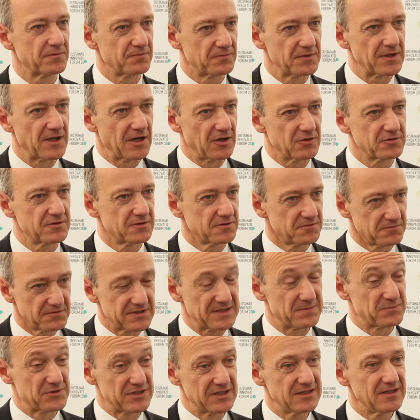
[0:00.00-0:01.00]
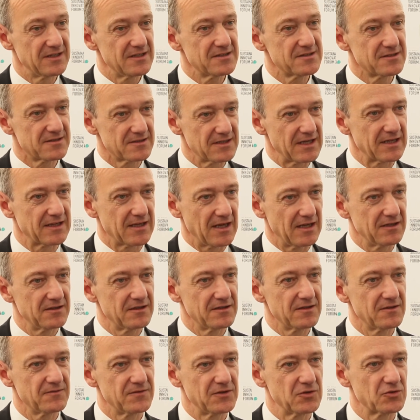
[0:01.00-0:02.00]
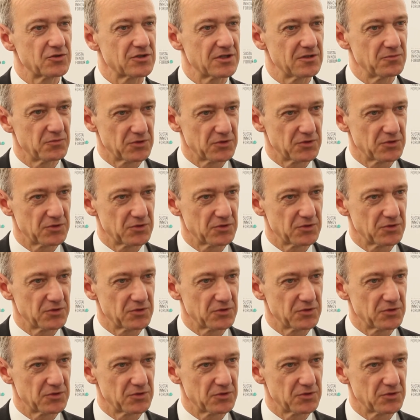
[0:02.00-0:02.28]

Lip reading: without subsidies again in the future,